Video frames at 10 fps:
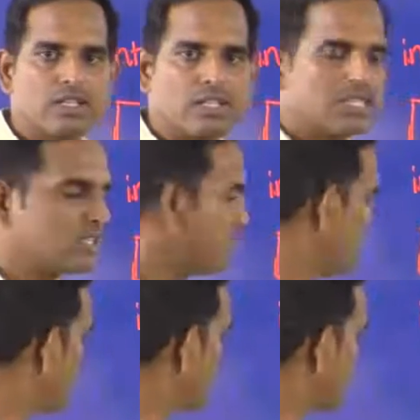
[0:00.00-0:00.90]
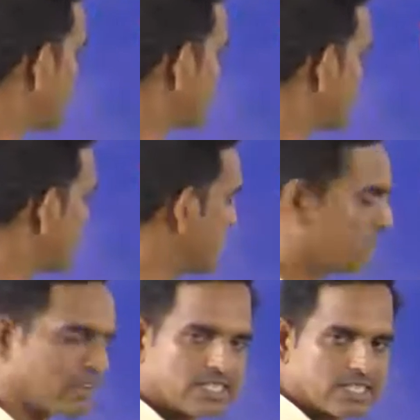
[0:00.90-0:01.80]
That is, if I want to access
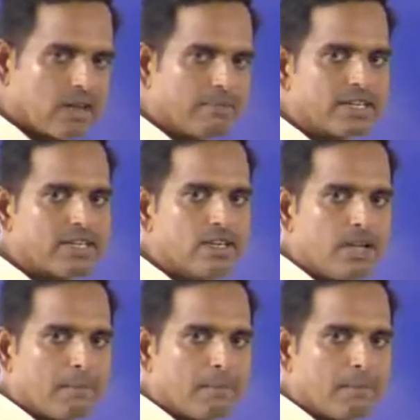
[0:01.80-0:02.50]
the first element,